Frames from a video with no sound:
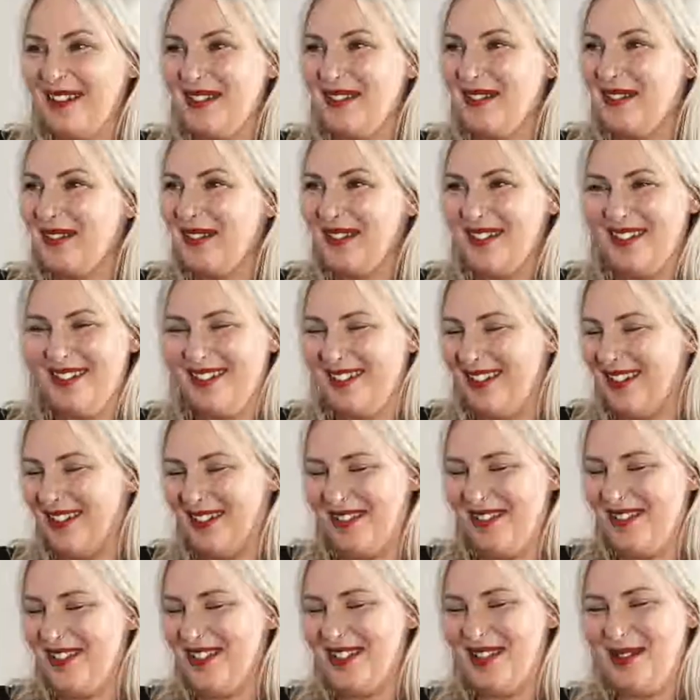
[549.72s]
were even
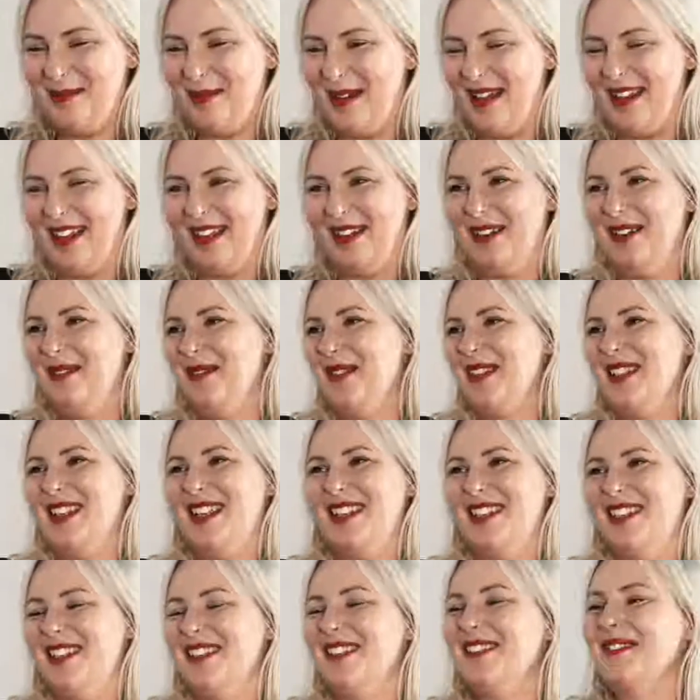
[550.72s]
conscious about conscious,
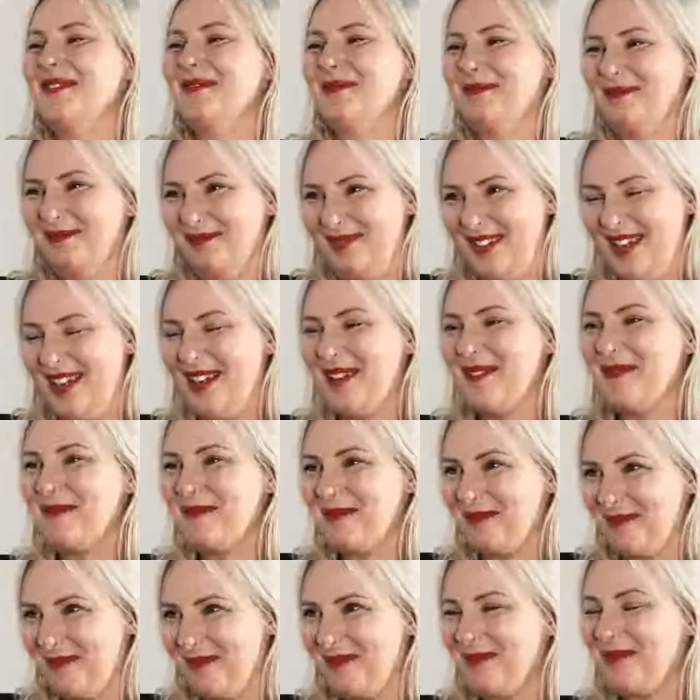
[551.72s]
exactly. So, yeah.
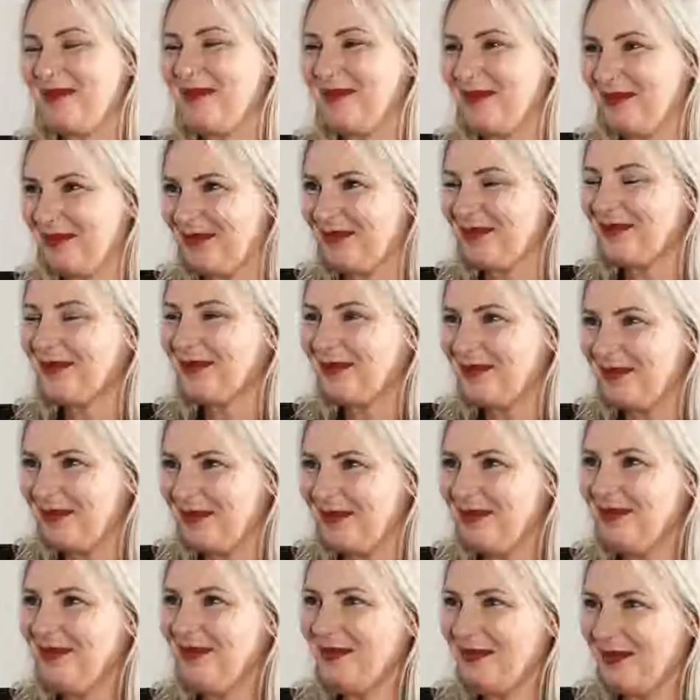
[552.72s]
so literally over 10
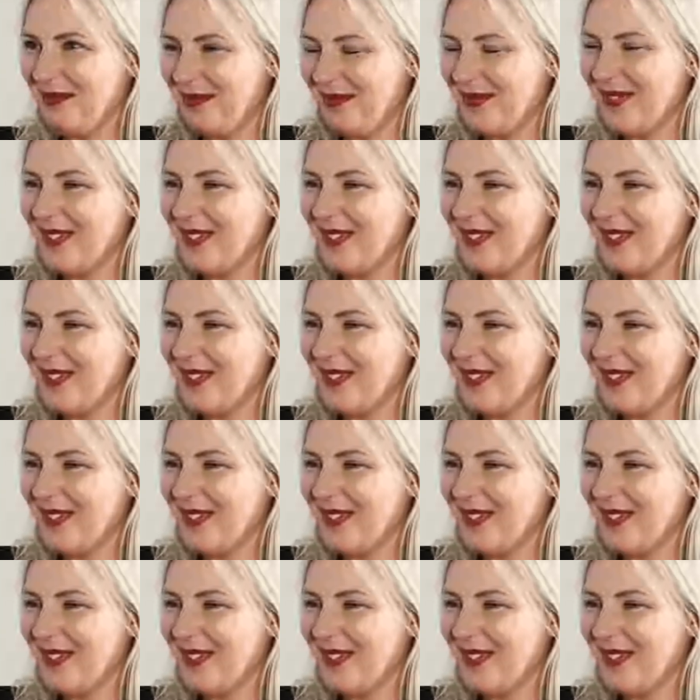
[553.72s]
years ago,